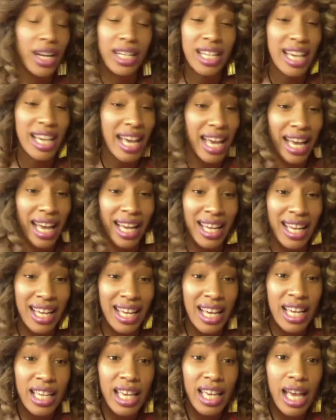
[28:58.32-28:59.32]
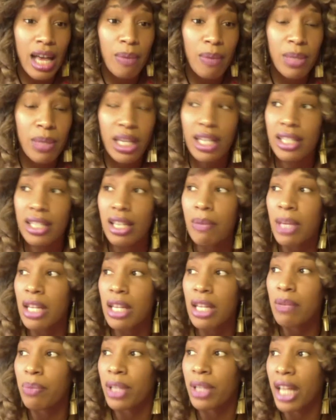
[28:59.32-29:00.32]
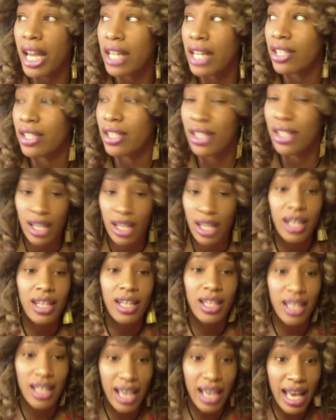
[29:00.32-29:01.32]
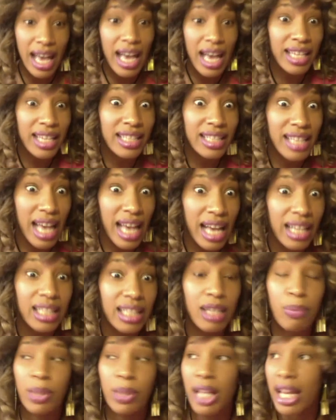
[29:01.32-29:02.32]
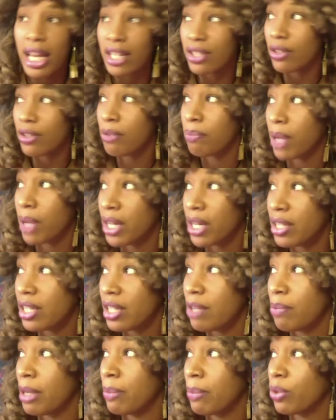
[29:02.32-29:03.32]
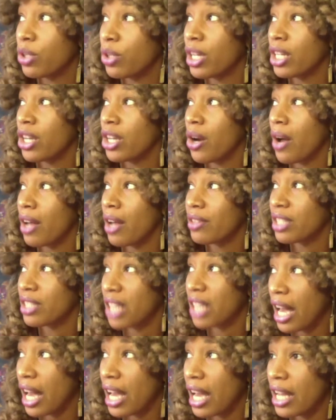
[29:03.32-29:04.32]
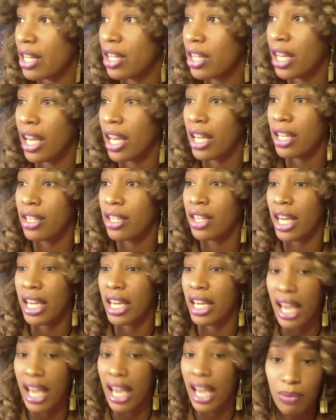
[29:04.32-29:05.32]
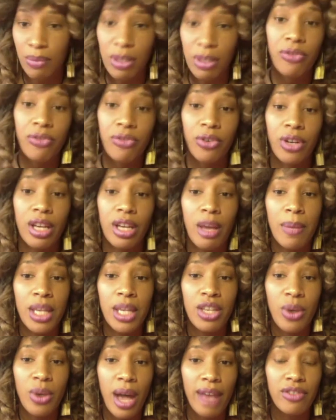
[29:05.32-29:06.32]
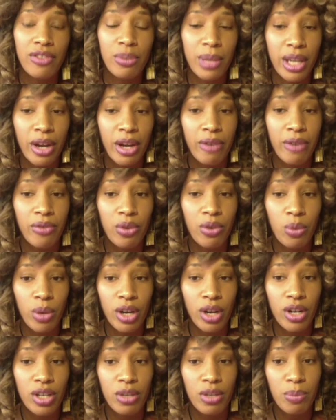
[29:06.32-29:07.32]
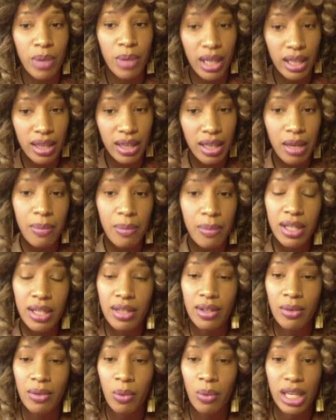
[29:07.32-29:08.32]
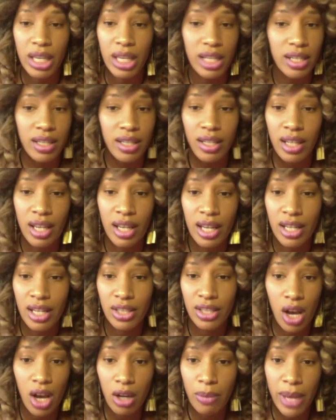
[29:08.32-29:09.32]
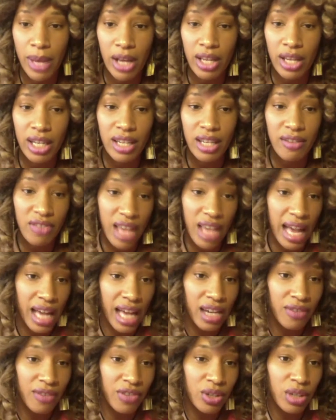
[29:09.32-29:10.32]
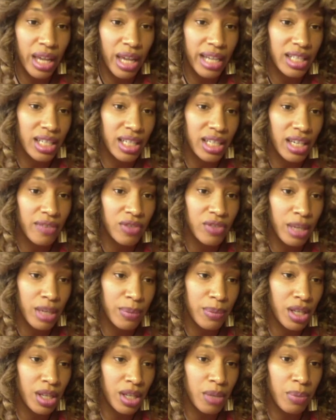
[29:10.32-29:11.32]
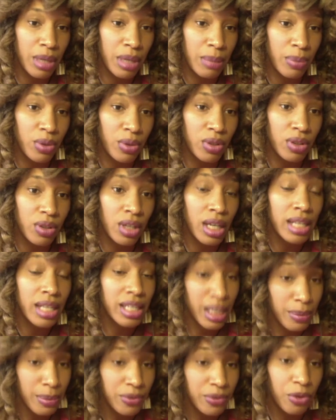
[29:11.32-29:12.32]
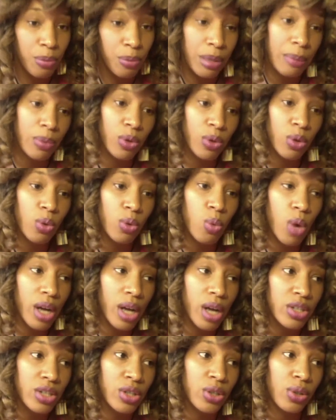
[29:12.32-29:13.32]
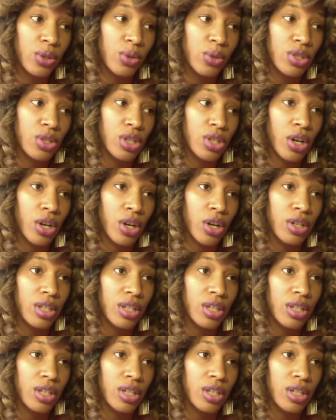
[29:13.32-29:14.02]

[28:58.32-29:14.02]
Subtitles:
Yeah. Yeah. Because I mean, plants, yeah, exactly. Plants are abundant. People can go outside. They can be free. I mean, you have to be careful where you pick them, and we can talk about any of that if you'd like to give tips for people who want to start